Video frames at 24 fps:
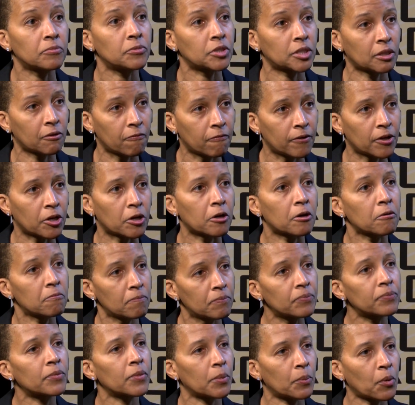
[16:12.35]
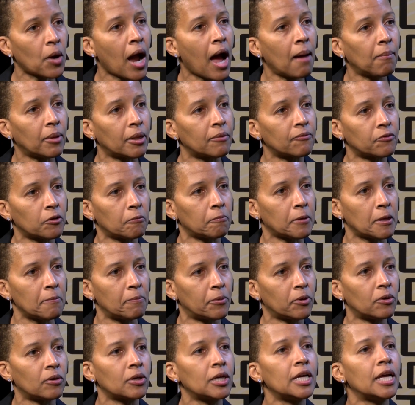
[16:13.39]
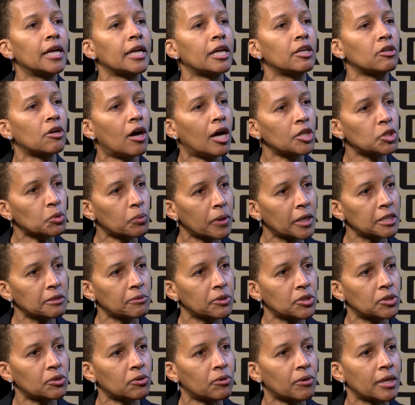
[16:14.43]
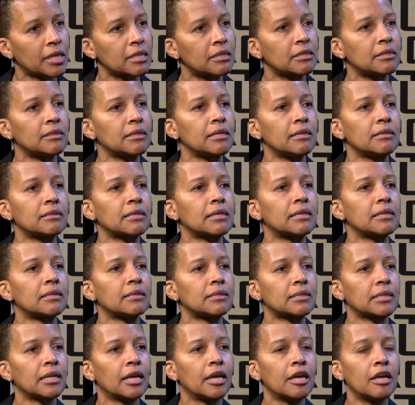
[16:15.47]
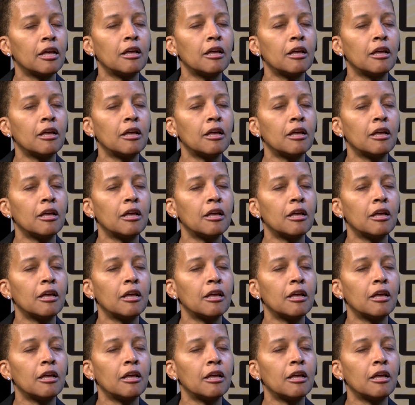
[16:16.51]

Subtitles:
severe problem for people. It can cause respiratory diseases.